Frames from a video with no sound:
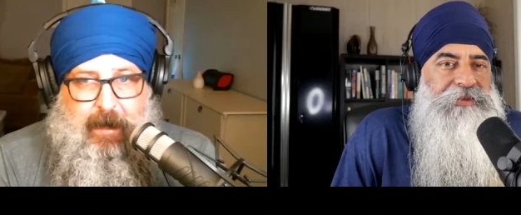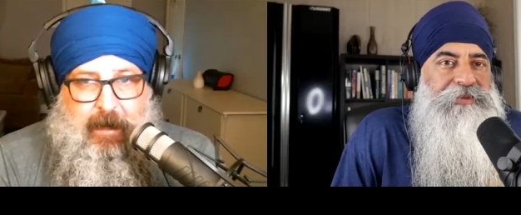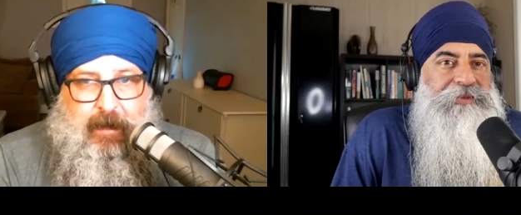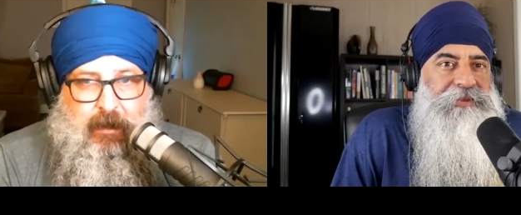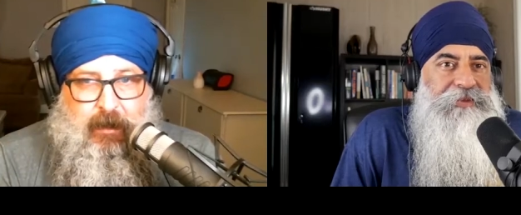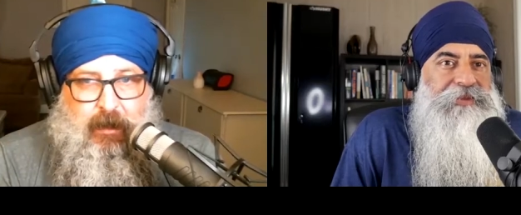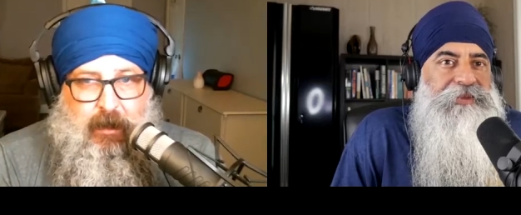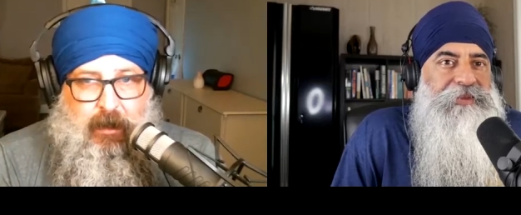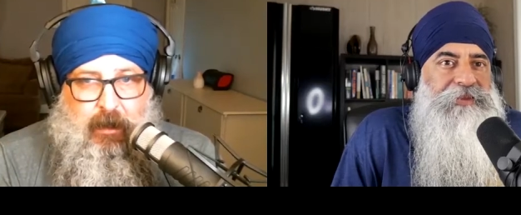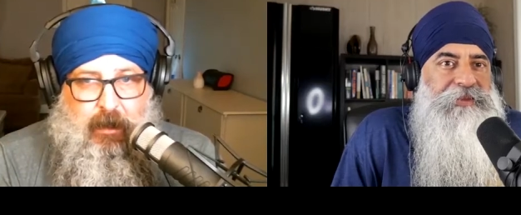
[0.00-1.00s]
Speaker 1: And
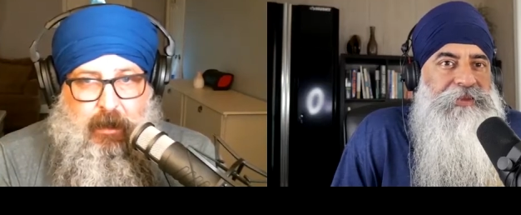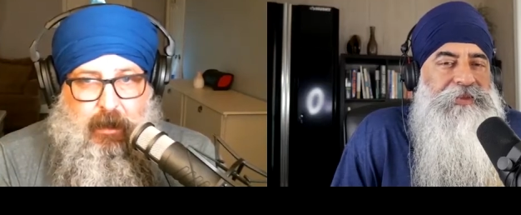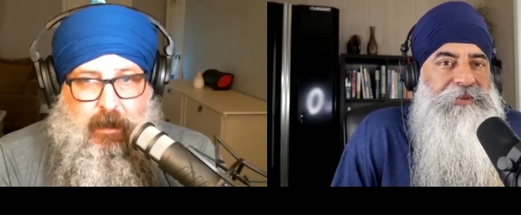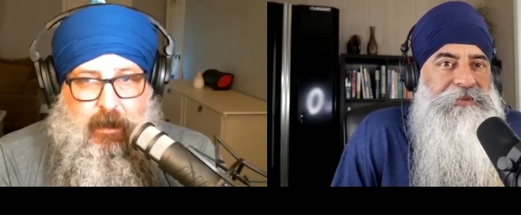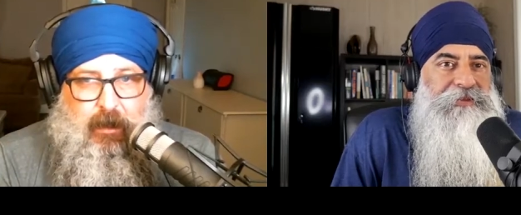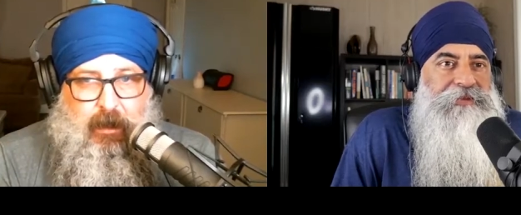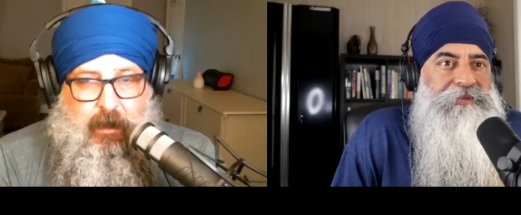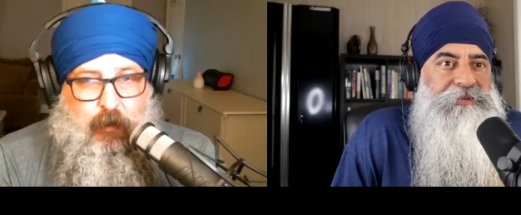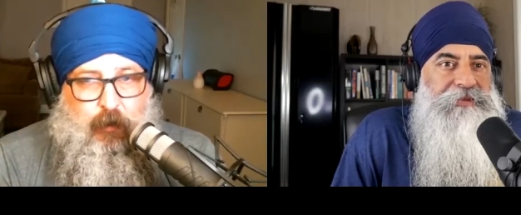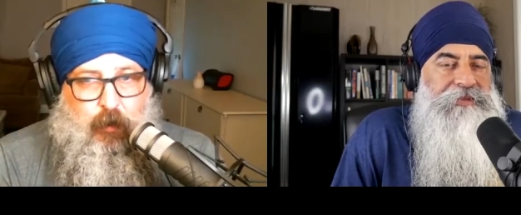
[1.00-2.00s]

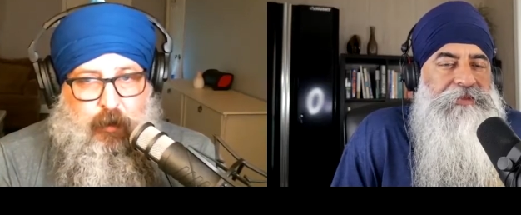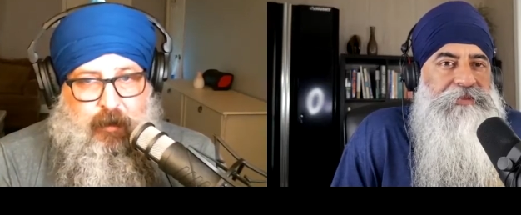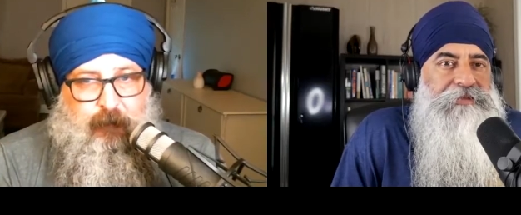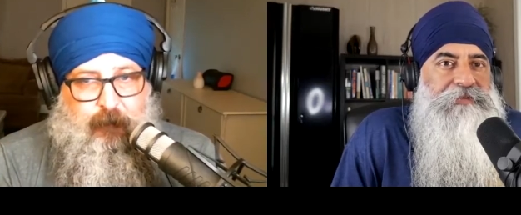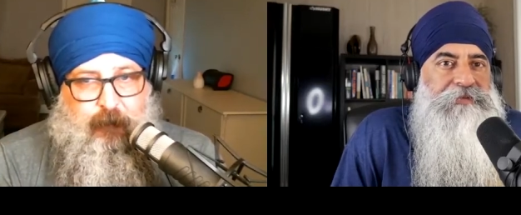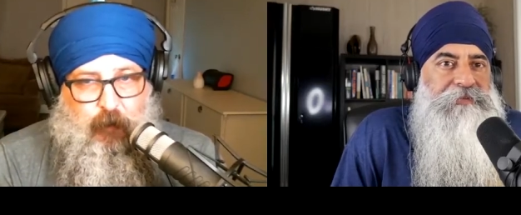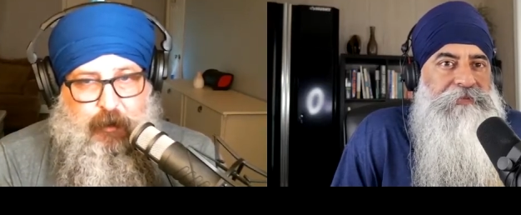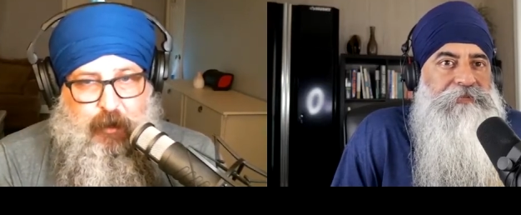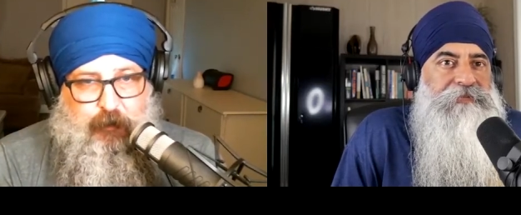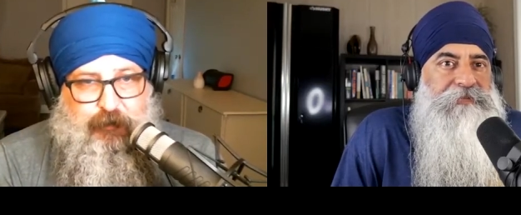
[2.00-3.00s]
I don't know that I
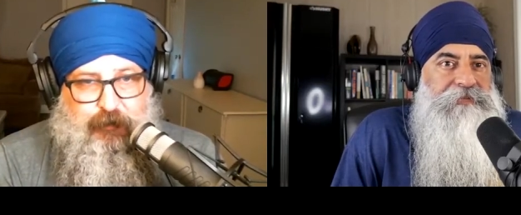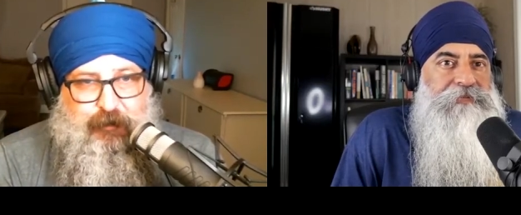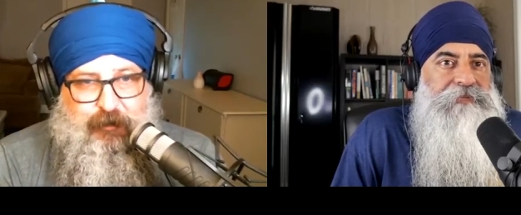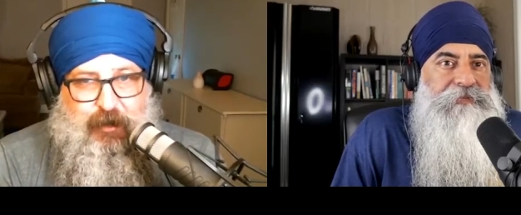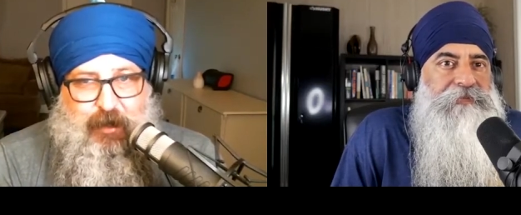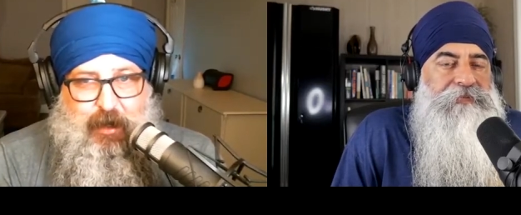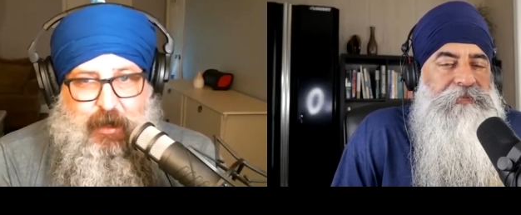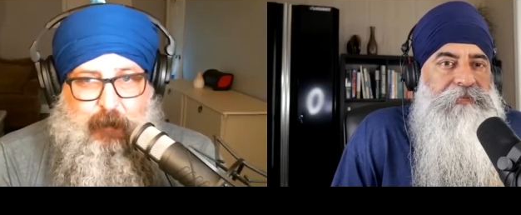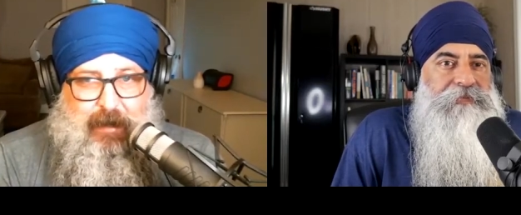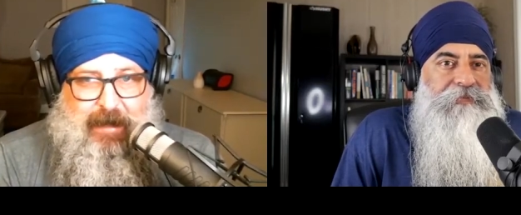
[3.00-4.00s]
fully understood it,
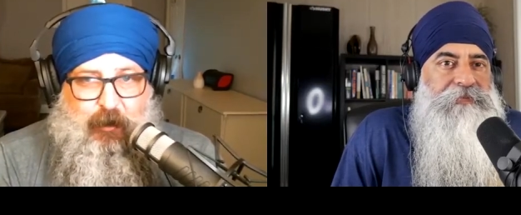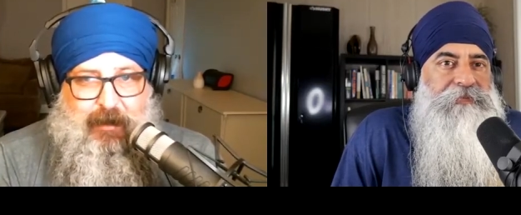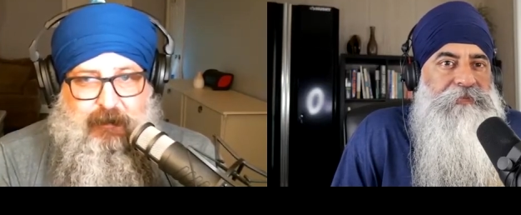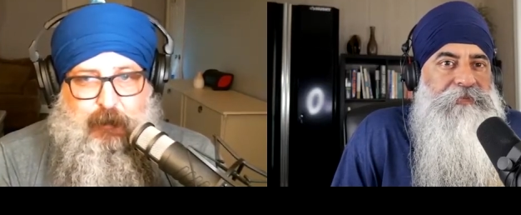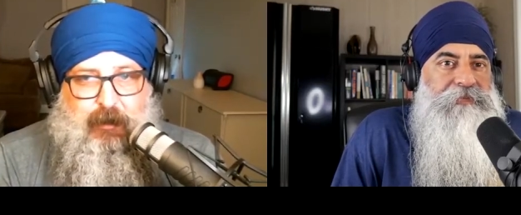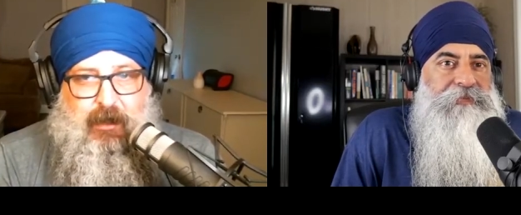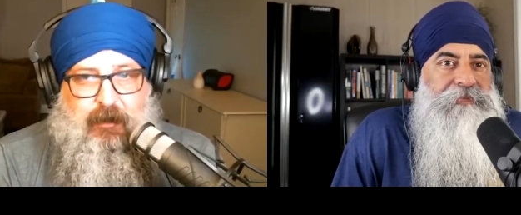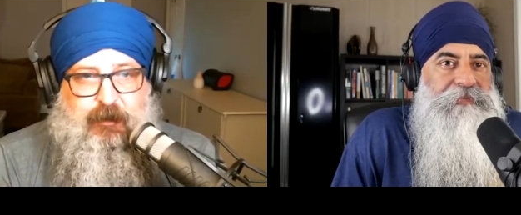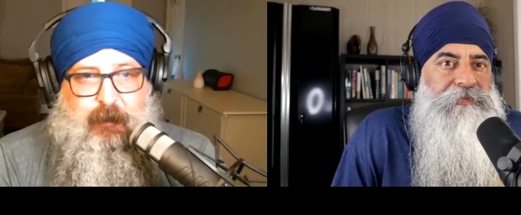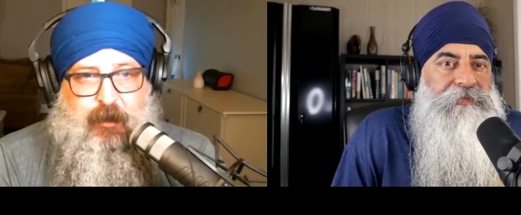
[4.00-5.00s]
but I grasped the
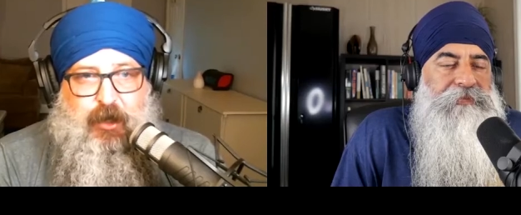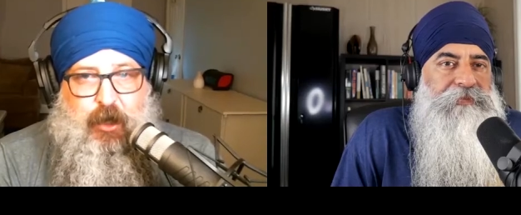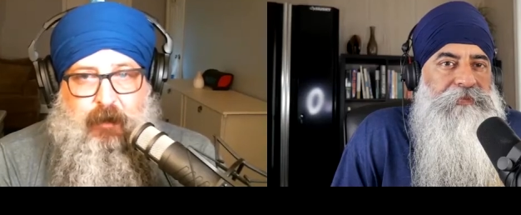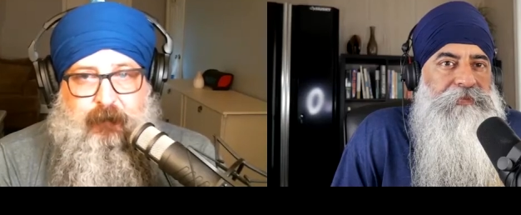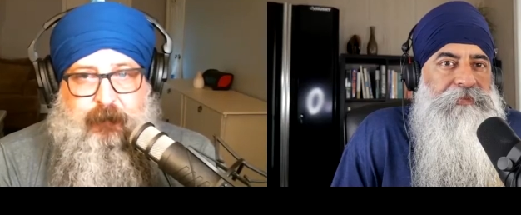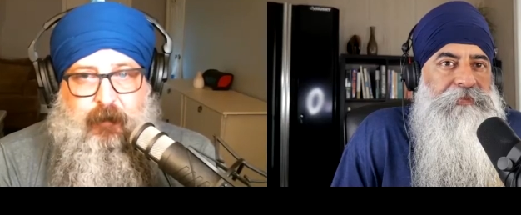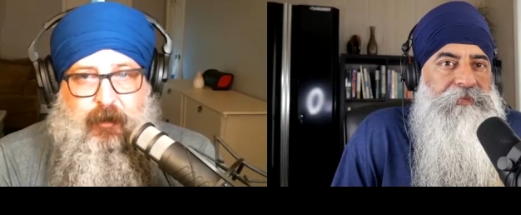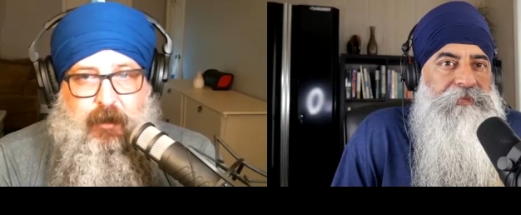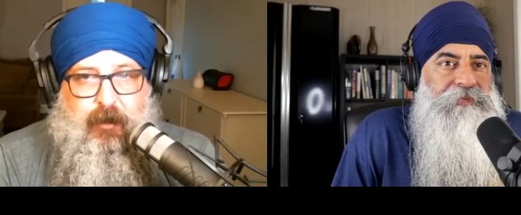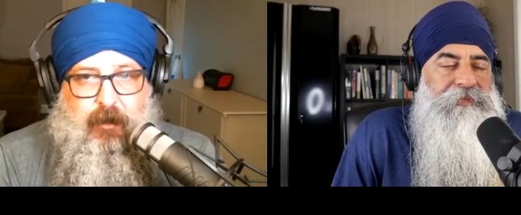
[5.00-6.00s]
concept enough
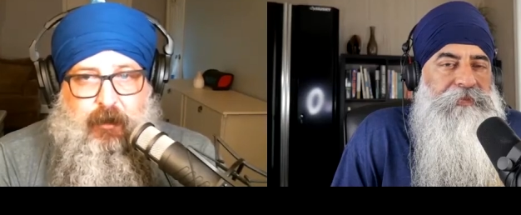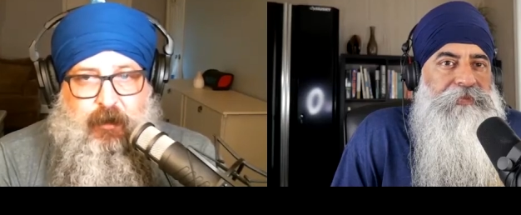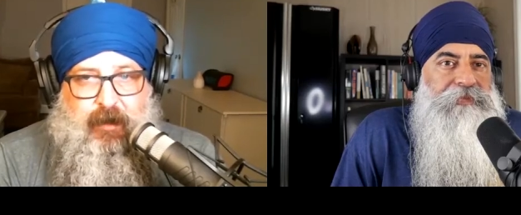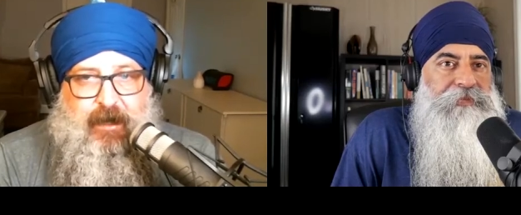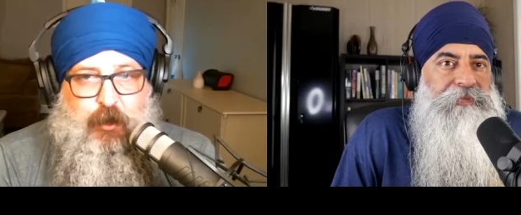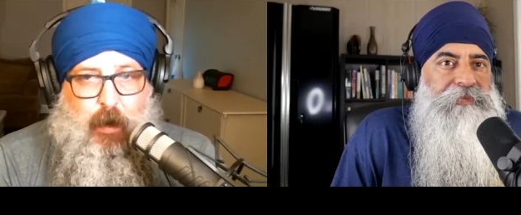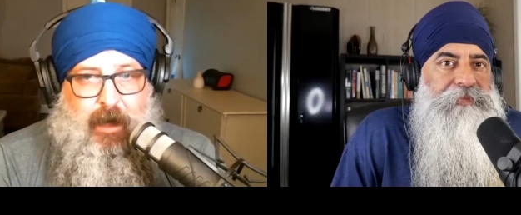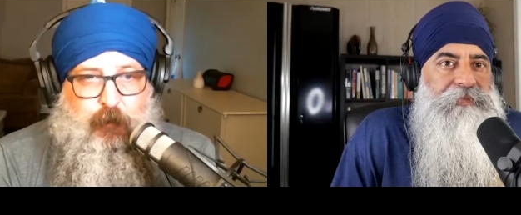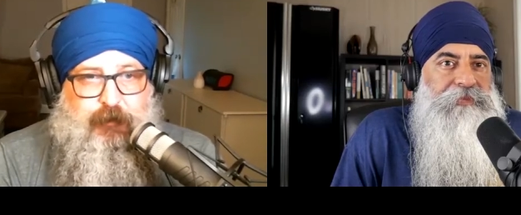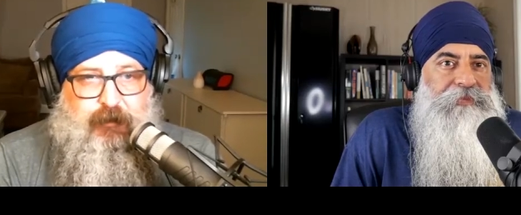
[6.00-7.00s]
that I knew
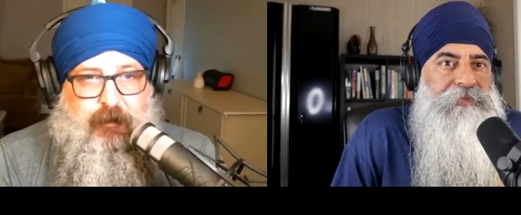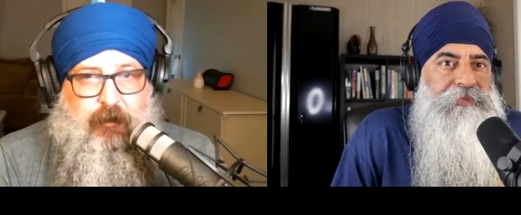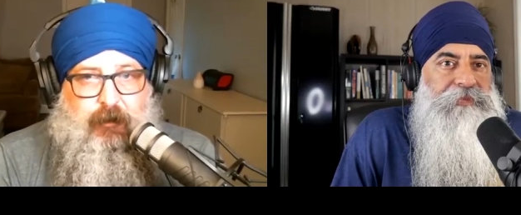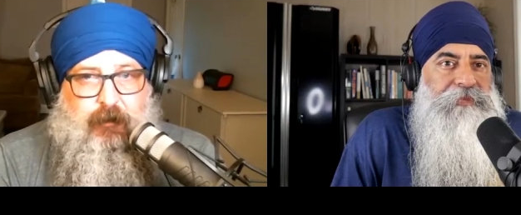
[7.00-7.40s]
I was sick.